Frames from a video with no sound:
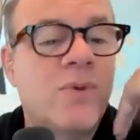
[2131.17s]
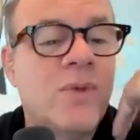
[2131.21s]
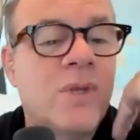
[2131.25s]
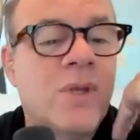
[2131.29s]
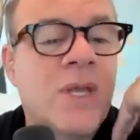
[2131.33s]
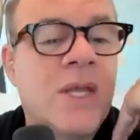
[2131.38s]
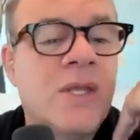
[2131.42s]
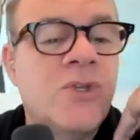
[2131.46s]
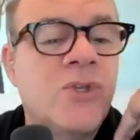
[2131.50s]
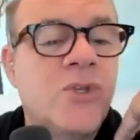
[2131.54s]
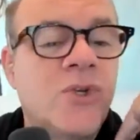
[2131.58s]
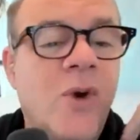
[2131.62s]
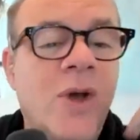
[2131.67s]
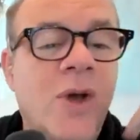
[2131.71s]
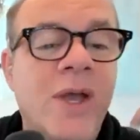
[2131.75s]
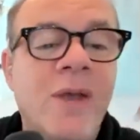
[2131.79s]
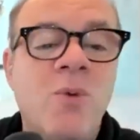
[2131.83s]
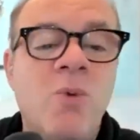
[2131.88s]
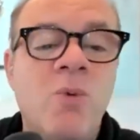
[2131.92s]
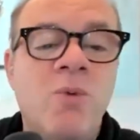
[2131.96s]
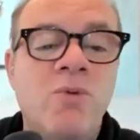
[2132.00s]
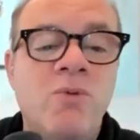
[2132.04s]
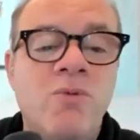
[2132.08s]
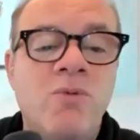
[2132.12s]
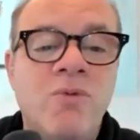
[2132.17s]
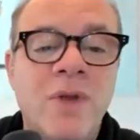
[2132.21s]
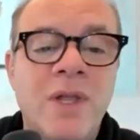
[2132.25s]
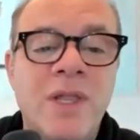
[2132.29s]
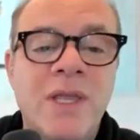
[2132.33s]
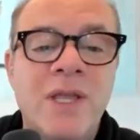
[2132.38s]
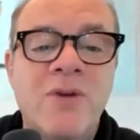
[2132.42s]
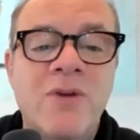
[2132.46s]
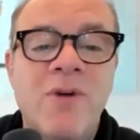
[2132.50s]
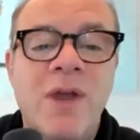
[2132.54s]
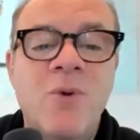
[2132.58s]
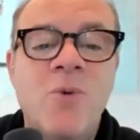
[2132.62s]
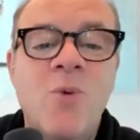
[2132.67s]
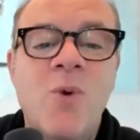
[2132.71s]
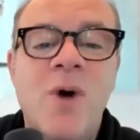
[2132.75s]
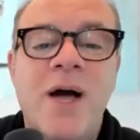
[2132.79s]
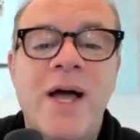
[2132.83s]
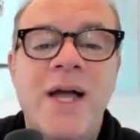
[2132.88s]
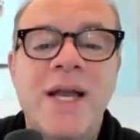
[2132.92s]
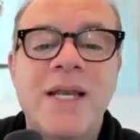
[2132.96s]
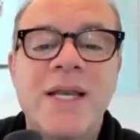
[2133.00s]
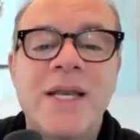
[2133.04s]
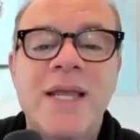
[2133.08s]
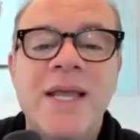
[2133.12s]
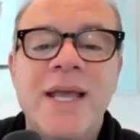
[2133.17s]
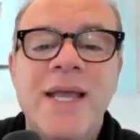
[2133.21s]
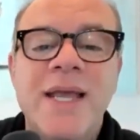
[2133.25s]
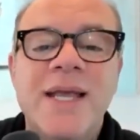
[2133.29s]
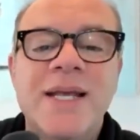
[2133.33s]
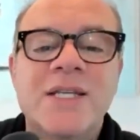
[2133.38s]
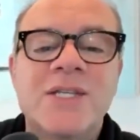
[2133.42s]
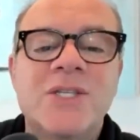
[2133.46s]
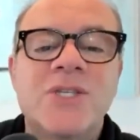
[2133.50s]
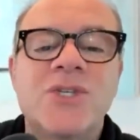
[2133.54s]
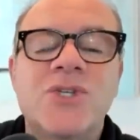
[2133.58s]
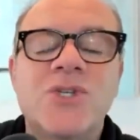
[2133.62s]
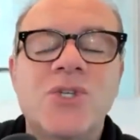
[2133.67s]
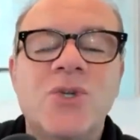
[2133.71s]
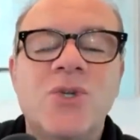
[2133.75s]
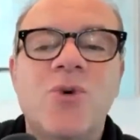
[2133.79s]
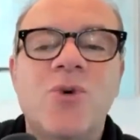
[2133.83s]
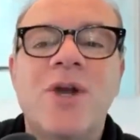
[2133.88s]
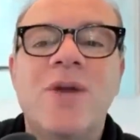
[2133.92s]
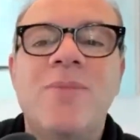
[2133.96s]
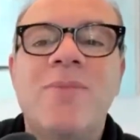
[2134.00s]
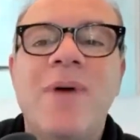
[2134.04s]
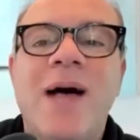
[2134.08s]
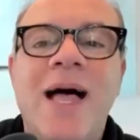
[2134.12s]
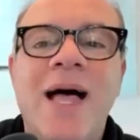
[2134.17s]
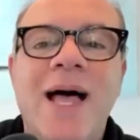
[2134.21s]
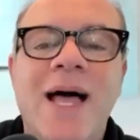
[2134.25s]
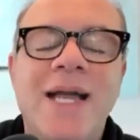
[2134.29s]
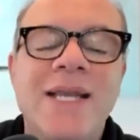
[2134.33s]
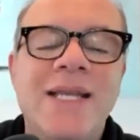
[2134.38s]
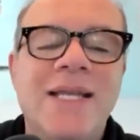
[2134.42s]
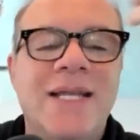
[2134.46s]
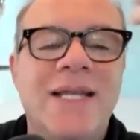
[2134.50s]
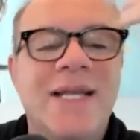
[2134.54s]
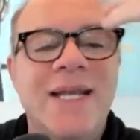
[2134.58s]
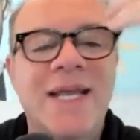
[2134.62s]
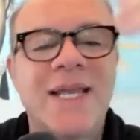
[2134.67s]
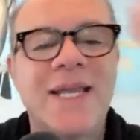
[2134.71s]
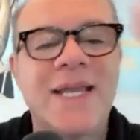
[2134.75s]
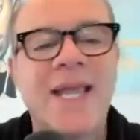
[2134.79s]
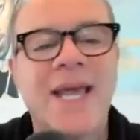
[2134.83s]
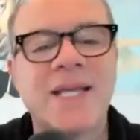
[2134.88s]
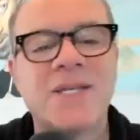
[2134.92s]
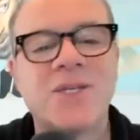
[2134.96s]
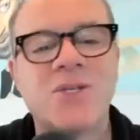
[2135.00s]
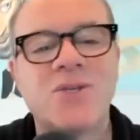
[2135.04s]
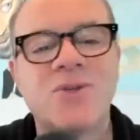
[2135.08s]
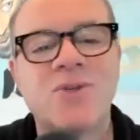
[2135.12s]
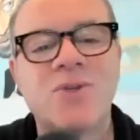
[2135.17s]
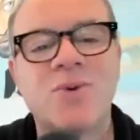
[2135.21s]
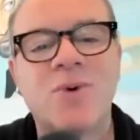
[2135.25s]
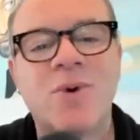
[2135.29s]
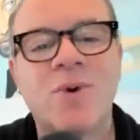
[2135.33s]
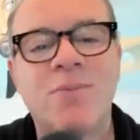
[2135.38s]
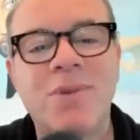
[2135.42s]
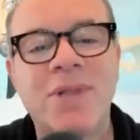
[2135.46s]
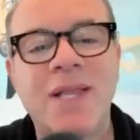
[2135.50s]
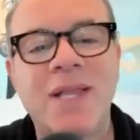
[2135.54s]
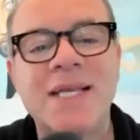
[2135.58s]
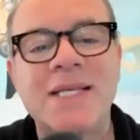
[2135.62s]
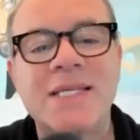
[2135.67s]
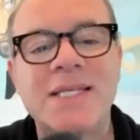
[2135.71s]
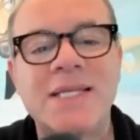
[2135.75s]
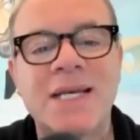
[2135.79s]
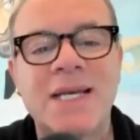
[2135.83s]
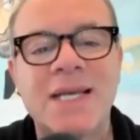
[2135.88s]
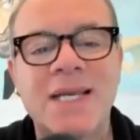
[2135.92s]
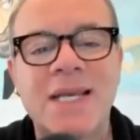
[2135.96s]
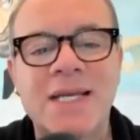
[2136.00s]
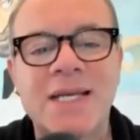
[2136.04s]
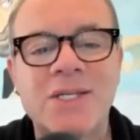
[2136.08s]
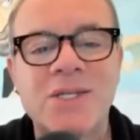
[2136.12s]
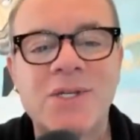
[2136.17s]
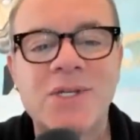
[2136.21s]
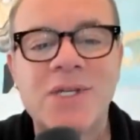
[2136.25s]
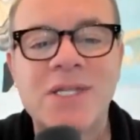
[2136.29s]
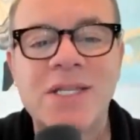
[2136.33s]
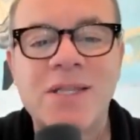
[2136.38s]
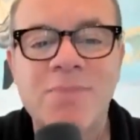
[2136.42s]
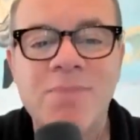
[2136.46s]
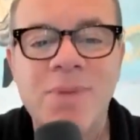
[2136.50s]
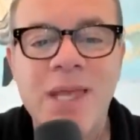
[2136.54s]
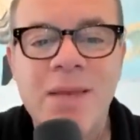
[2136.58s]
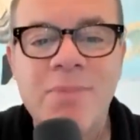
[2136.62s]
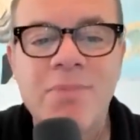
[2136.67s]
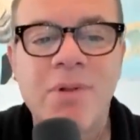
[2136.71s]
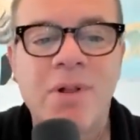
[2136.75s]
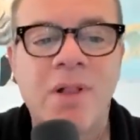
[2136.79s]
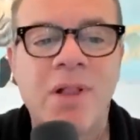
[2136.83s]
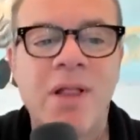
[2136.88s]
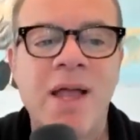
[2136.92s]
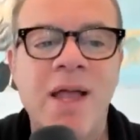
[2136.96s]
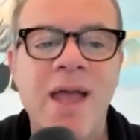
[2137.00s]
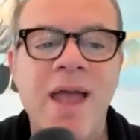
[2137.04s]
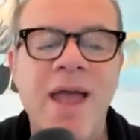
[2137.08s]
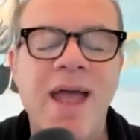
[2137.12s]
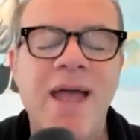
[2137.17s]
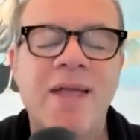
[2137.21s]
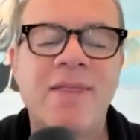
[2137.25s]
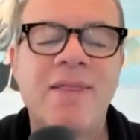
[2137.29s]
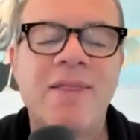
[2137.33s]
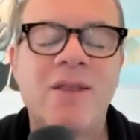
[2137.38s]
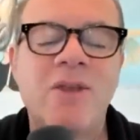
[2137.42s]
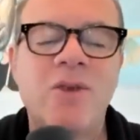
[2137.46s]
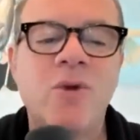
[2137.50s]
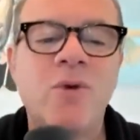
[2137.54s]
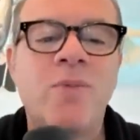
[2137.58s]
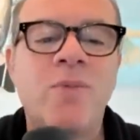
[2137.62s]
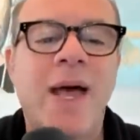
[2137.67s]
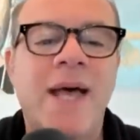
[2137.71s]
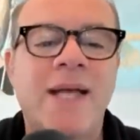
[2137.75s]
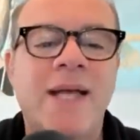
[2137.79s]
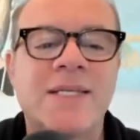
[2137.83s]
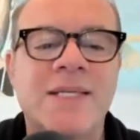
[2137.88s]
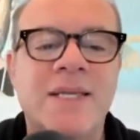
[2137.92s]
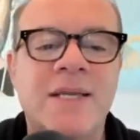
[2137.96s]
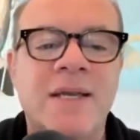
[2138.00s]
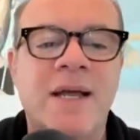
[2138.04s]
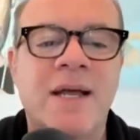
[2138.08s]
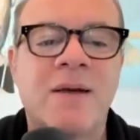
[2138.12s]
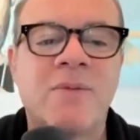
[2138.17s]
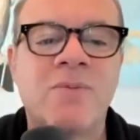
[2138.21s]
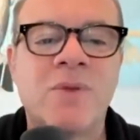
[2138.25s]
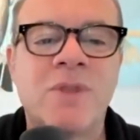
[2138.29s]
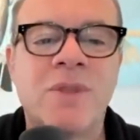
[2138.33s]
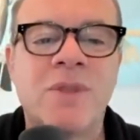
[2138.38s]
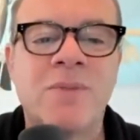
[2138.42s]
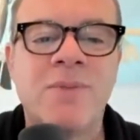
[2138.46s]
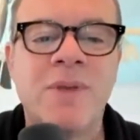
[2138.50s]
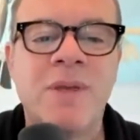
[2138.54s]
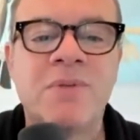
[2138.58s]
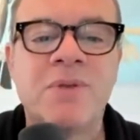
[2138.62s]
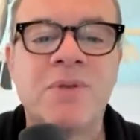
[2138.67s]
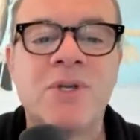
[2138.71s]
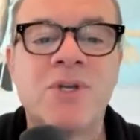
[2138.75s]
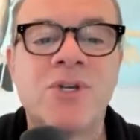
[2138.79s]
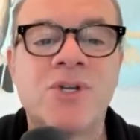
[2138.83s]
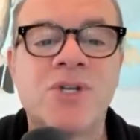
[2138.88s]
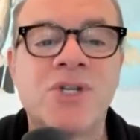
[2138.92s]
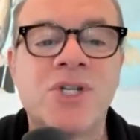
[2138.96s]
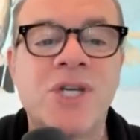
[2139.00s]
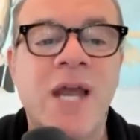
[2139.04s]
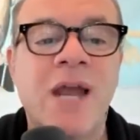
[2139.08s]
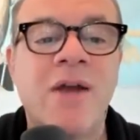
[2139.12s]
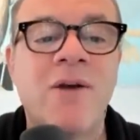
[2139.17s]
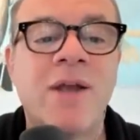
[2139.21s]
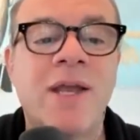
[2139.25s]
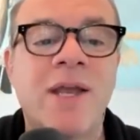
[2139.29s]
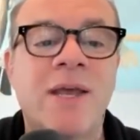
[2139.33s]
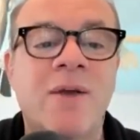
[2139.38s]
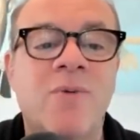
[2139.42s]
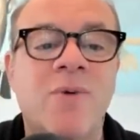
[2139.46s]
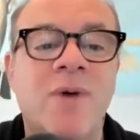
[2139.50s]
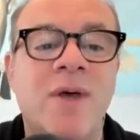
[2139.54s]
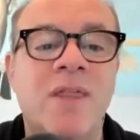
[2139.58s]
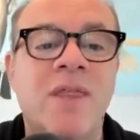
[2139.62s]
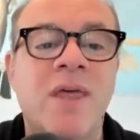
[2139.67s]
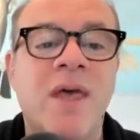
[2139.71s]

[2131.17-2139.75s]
enjoying really great wine is the story behind it. It connects you to a place, it connects you to the people, and then you pass that on with the people you're sharing it with.